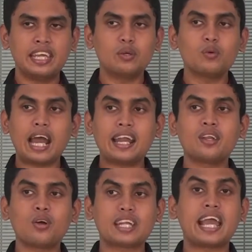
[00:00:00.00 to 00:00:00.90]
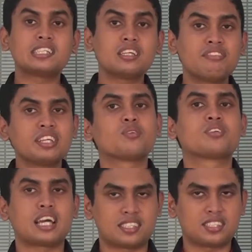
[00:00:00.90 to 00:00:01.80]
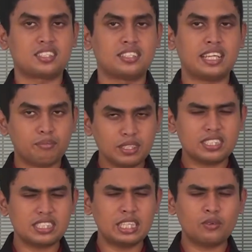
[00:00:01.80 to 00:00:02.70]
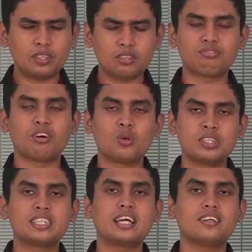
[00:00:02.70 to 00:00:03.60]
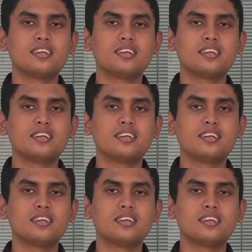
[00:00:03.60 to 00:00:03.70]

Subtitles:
you are not achieving your task. That means you are not following the